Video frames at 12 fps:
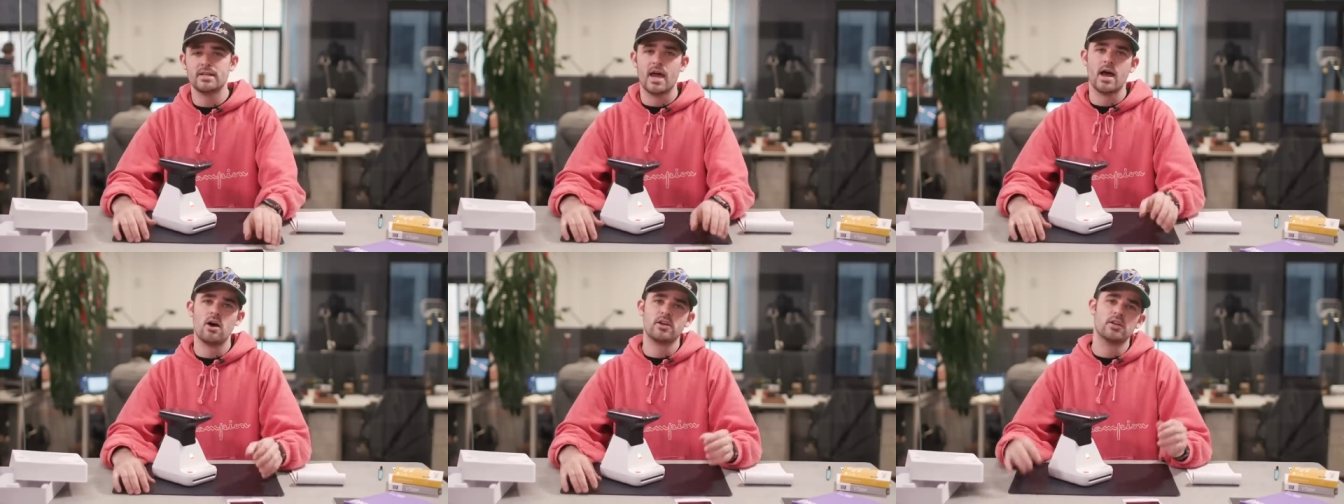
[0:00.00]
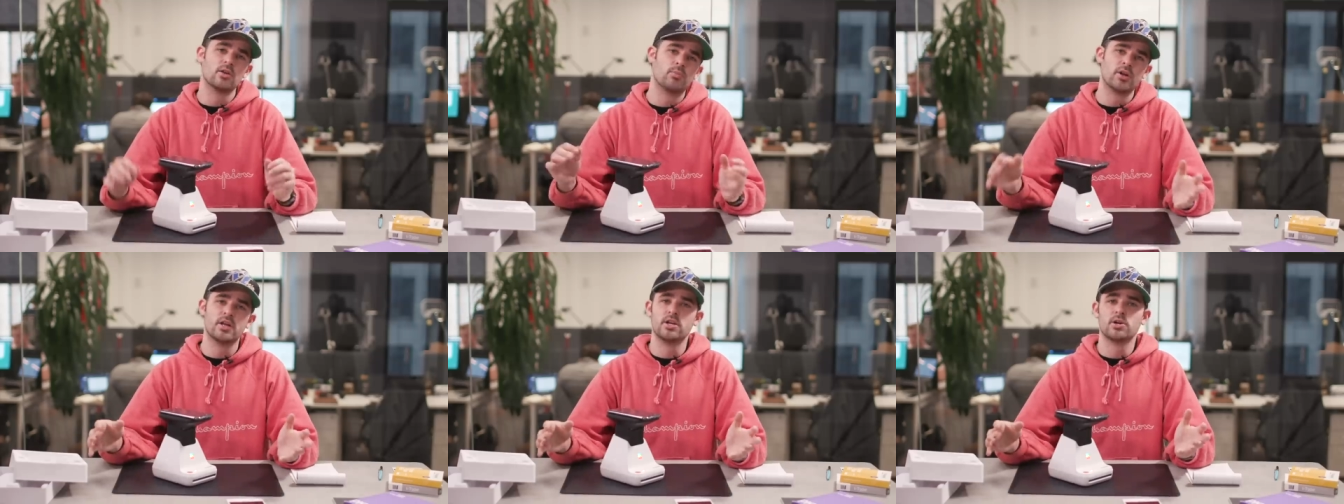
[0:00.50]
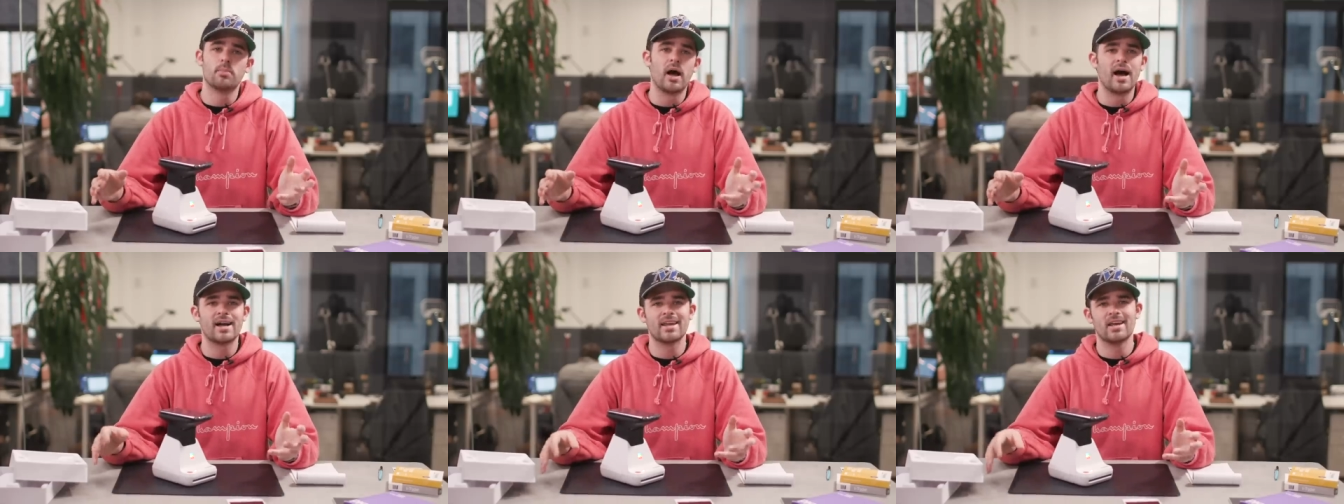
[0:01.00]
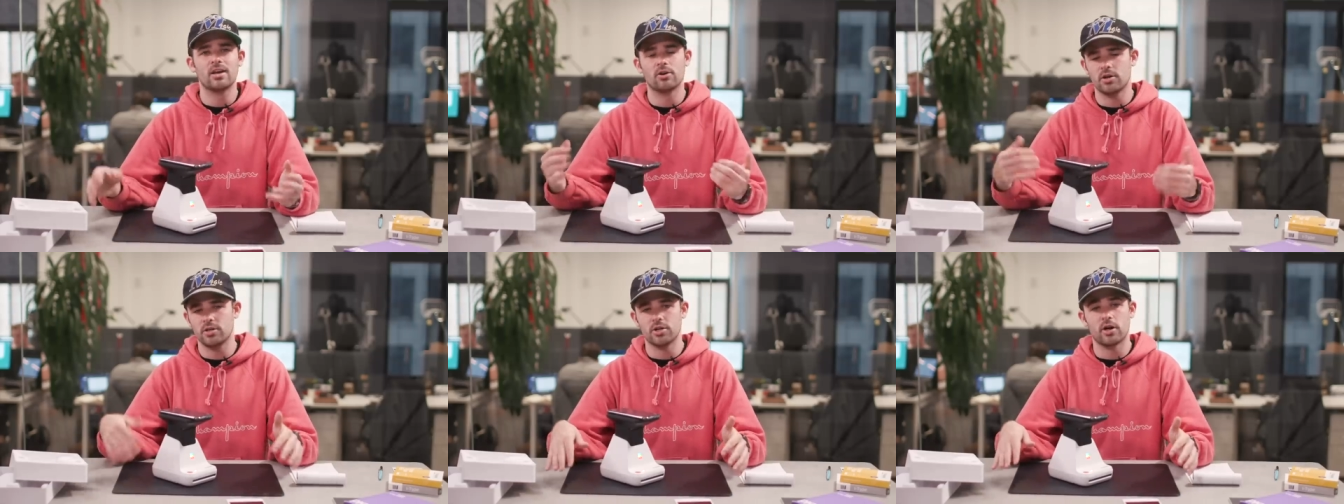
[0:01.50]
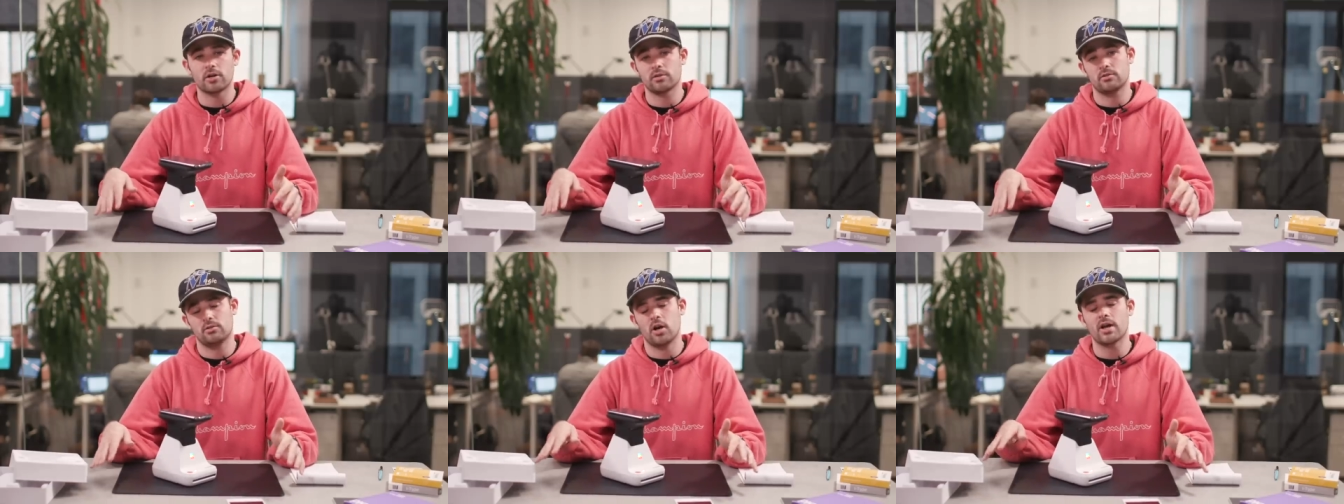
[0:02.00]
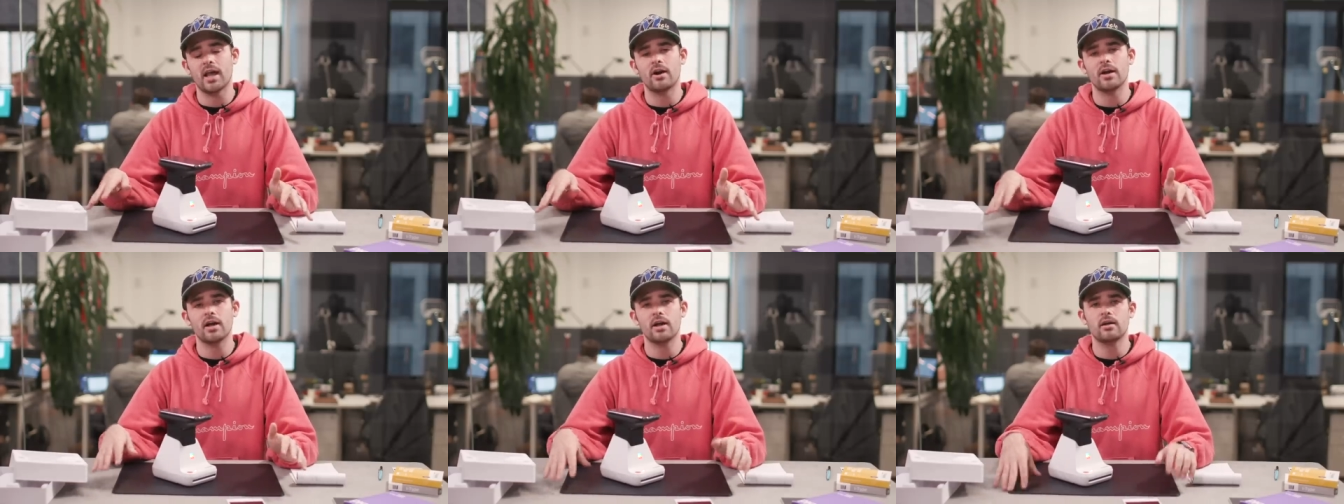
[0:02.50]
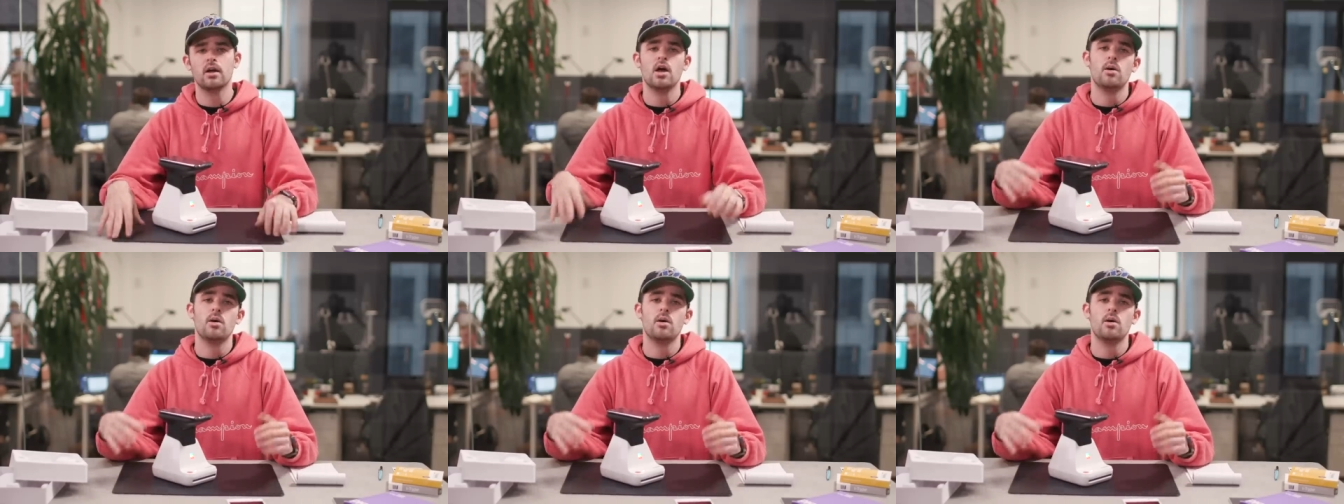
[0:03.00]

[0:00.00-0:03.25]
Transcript: it down, either put it in your pocket or in a dark, dark area.